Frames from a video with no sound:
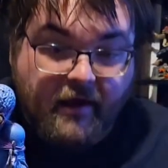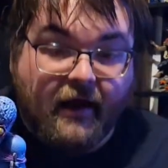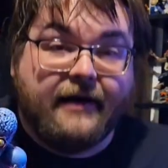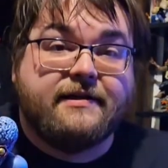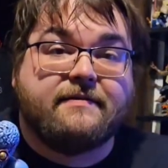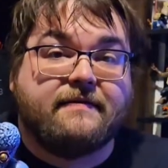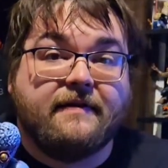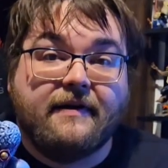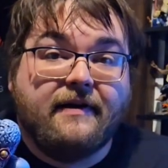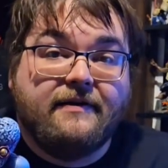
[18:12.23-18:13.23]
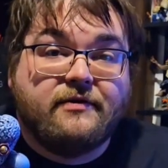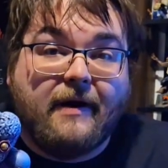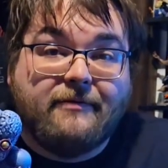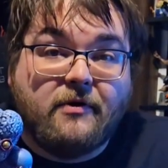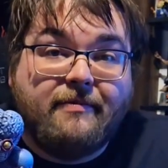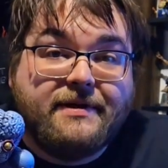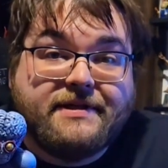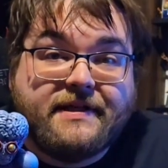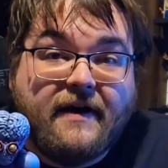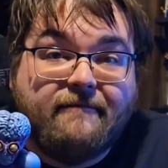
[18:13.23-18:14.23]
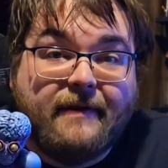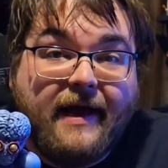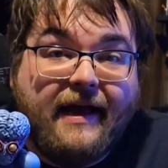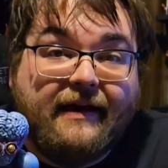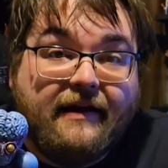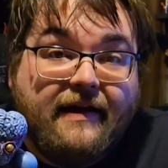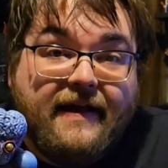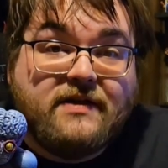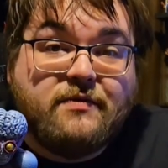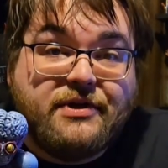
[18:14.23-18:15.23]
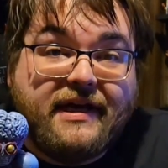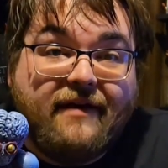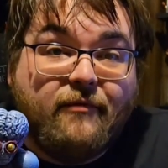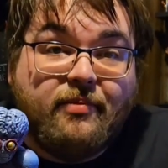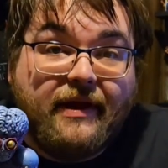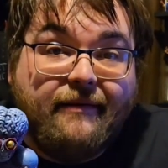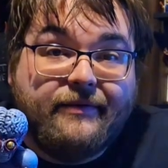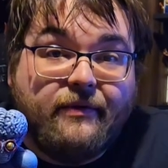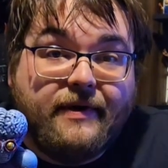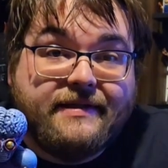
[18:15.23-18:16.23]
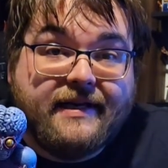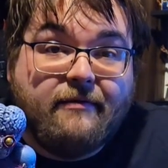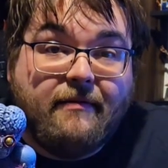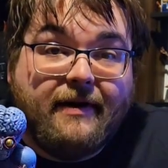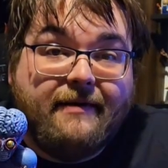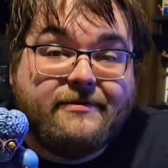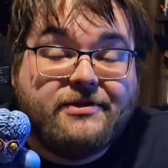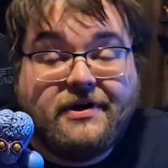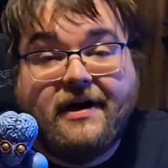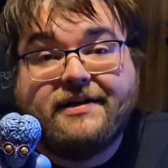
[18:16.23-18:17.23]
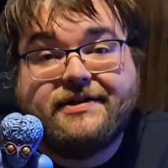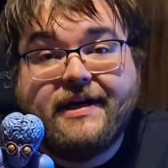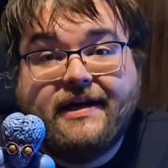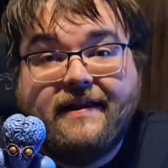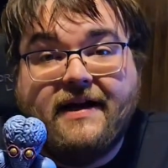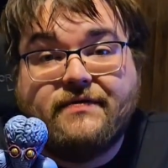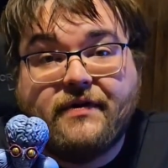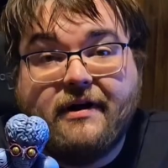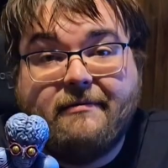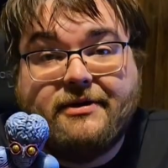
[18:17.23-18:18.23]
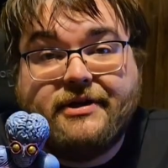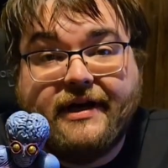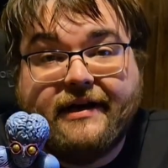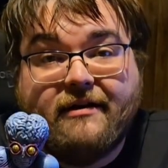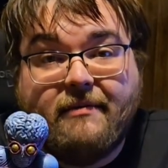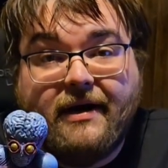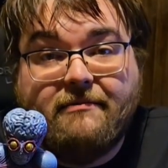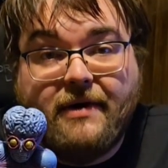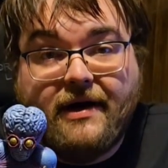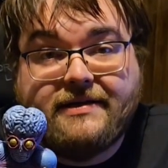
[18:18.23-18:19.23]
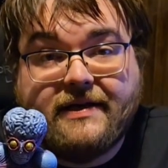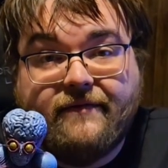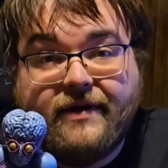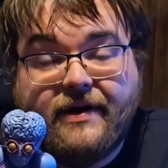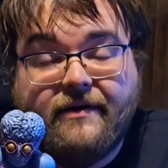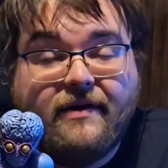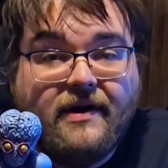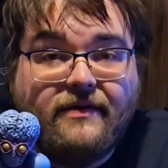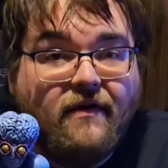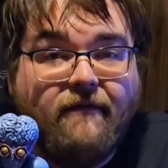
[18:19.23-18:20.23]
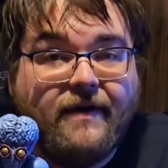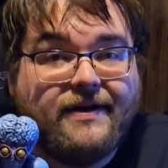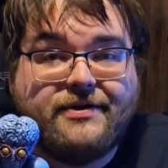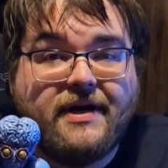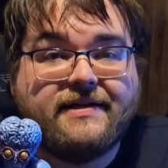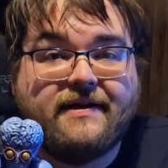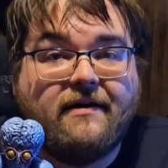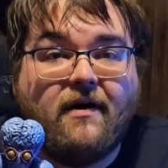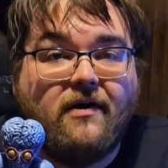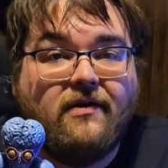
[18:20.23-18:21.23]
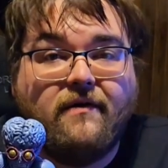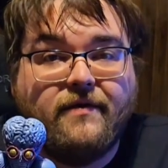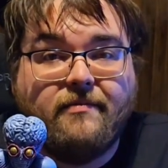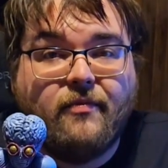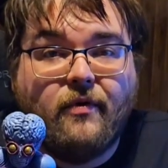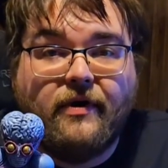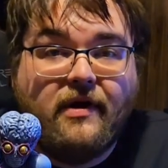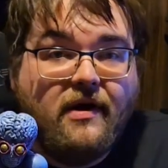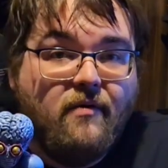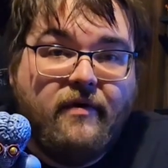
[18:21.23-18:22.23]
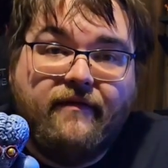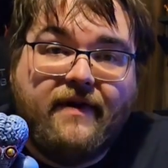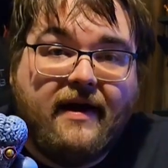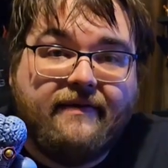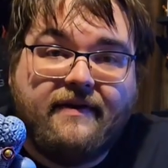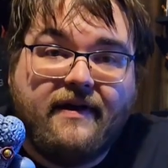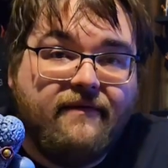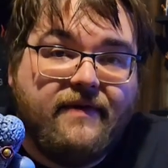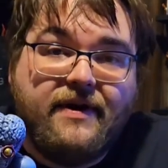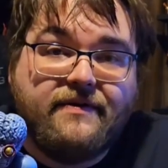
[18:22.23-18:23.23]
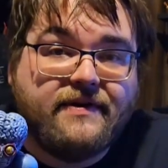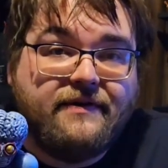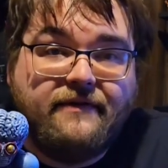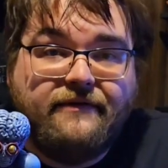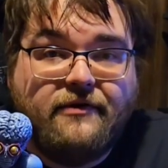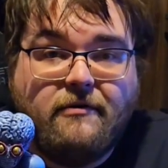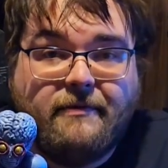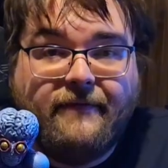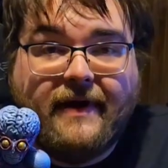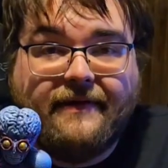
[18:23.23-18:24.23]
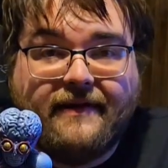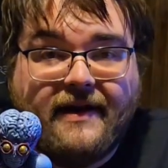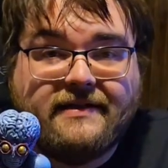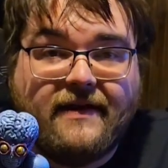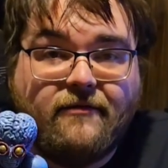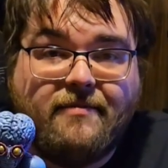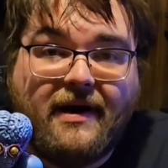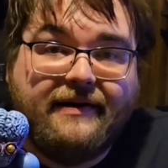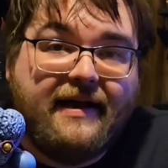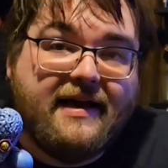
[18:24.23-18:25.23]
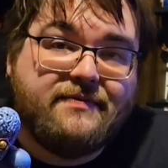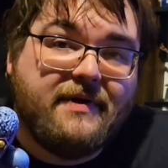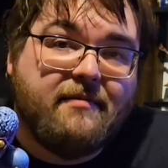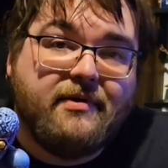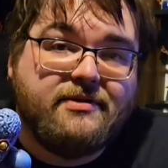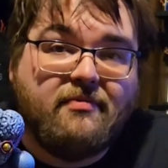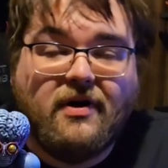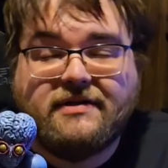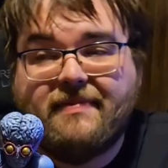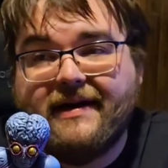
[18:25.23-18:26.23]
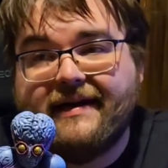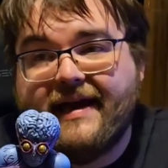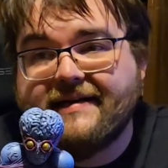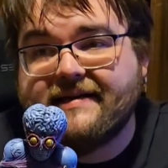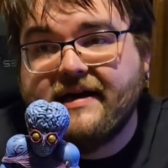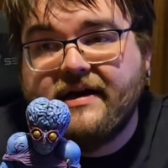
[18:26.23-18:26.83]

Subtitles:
I just dropped a whole bunch of stuff, but hey, that's what you get for playing with toys. Anyway, my name is Josh. Thanks for coming and checking out my unboxing video. Don't forget to check us out all over the board. We've got the videos on YouTube. We've got the Next Level podcast. We got a bunch of Mark's podcasts.